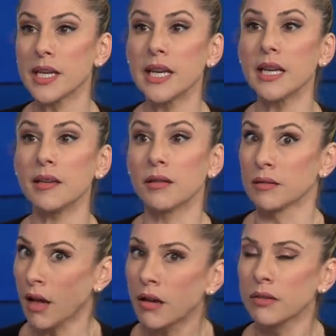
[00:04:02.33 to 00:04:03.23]
He
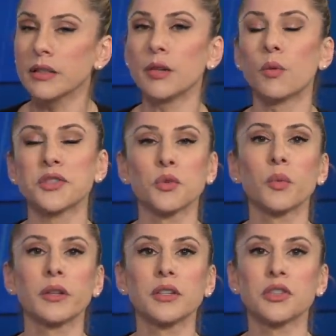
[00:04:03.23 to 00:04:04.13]
luckily
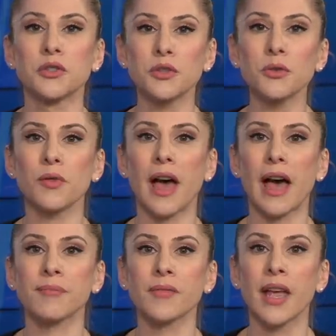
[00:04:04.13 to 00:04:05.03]
wasn't willing to do
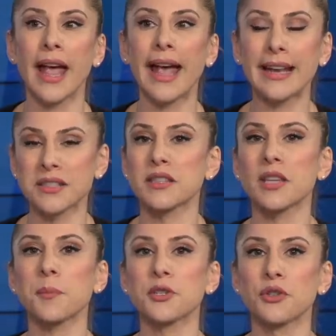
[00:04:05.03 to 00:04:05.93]
that, and as a
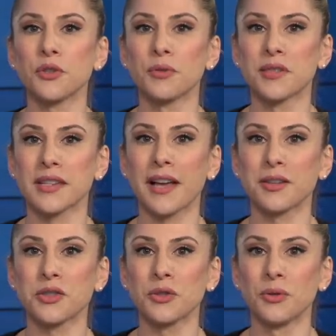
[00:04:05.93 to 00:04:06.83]
substitute,
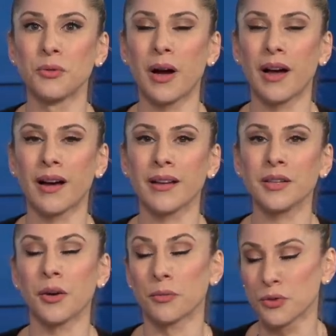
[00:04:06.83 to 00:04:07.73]
decided to uh,
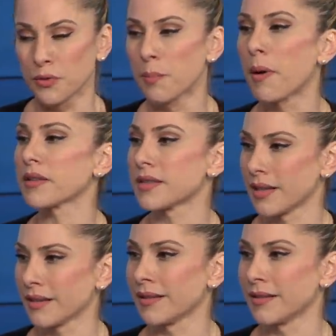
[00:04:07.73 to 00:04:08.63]
you know do the
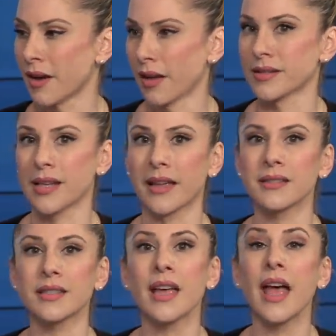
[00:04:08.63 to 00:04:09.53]
busing
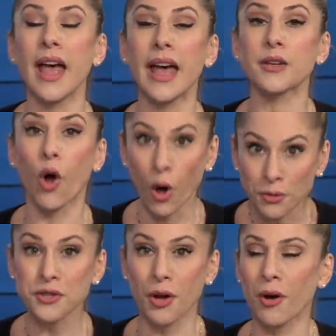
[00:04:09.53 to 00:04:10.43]
nonsense, and
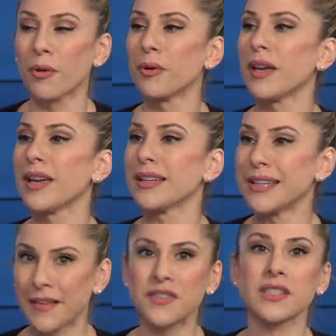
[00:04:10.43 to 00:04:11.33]
also
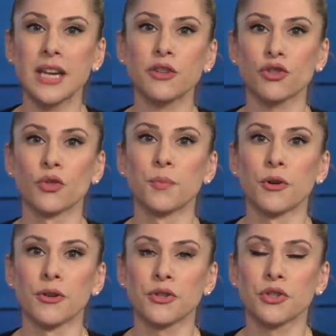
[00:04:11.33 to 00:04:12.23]
get the state
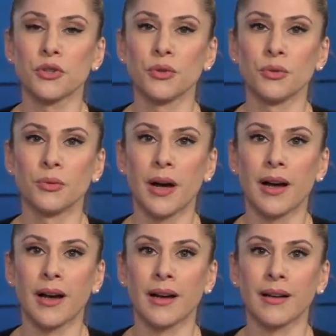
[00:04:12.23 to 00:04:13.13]
troopers to
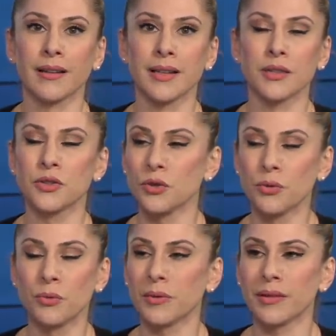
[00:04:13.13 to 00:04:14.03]
uh,
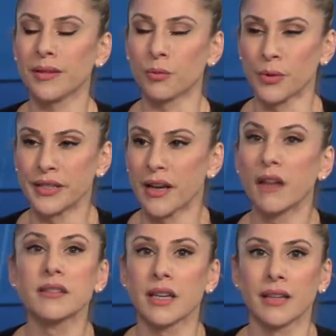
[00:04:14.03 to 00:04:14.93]
do
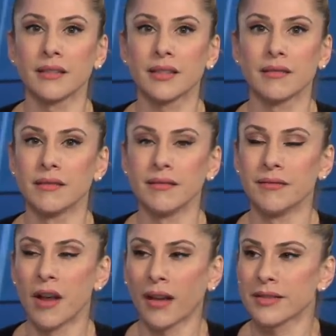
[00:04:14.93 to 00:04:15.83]
redundant,
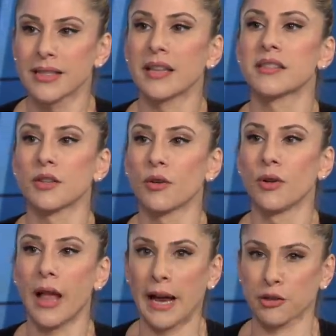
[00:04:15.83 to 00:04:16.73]

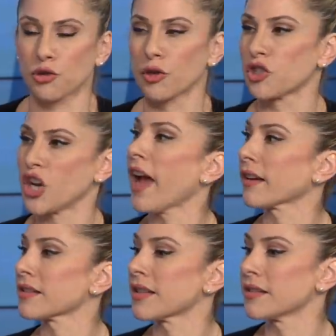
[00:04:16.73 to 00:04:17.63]
nonsensical extra
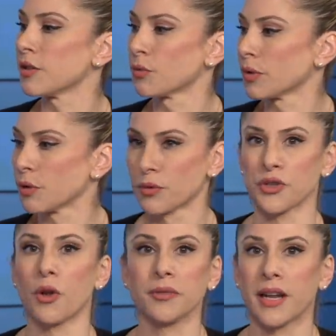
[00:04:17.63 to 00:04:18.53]
checks that didn't really
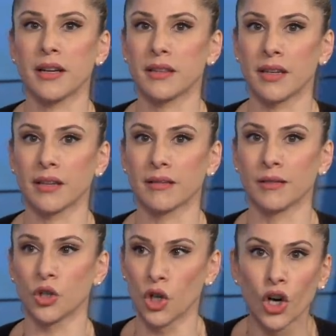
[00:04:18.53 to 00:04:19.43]
result in anything
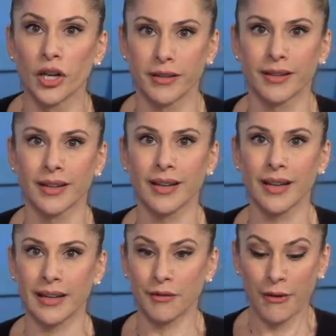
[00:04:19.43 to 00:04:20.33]
good.
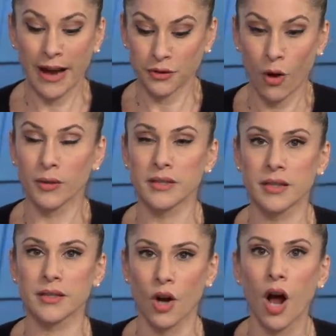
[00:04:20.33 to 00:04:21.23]
In fact, all it
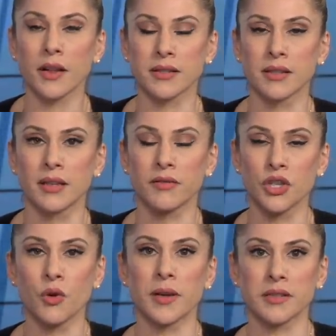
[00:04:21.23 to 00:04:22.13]
did is cost the,
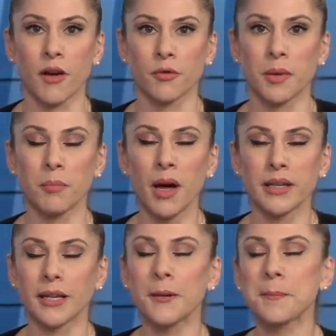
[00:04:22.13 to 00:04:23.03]
the US government
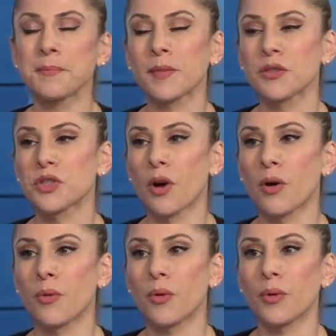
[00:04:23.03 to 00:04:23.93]
money.
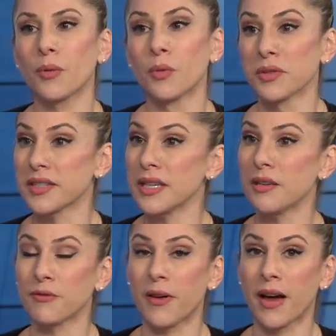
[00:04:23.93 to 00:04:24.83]
So we'll
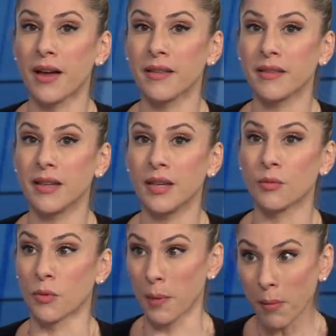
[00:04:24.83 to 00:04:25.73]
see if uh,
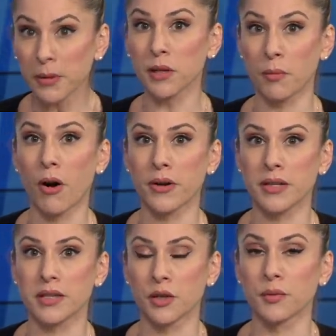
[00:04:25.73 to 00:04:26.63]
the Republican
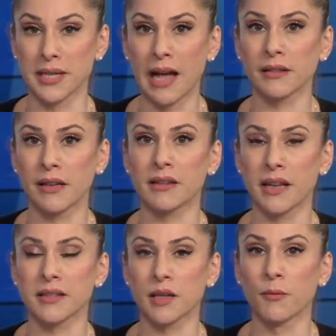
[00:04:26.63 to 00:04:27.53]
Party is going to retaliate
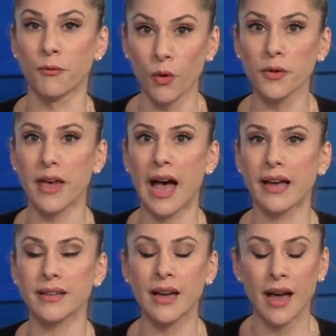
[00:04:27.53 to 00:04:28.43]
against him for
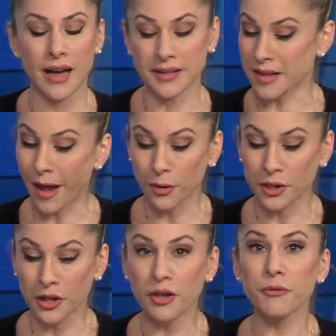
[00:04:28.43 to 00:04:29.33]
that. It's not
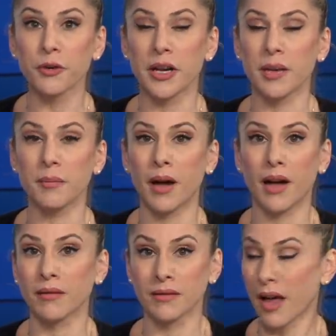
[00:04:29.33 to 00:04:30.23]
looking good for him.
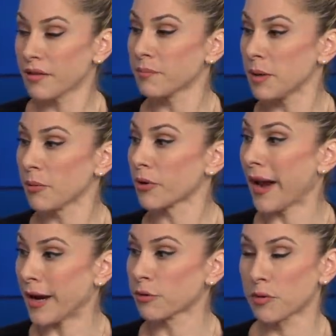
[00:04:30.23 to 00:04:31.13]
A lot of people
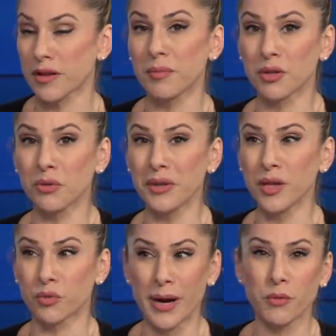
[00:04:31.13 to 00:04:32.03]
are angry with him,
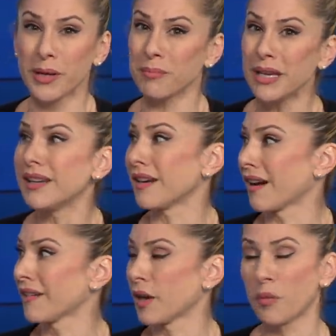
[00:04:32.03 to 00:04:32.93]
including right wing
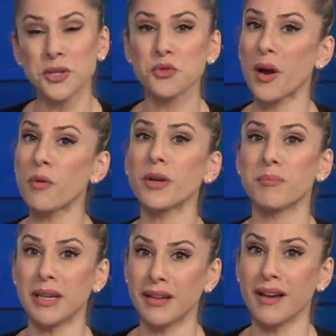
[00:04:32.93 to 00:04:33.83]
media. And once right
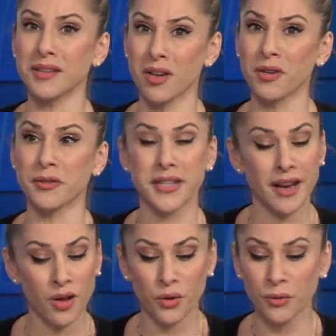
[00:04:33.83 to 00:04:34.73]
wing media is on your
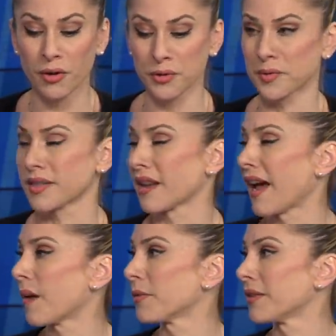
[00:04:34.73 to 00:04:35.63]
tail, who knows what's going to
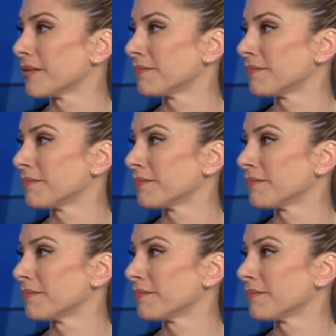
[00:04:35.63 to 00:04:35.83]
happen?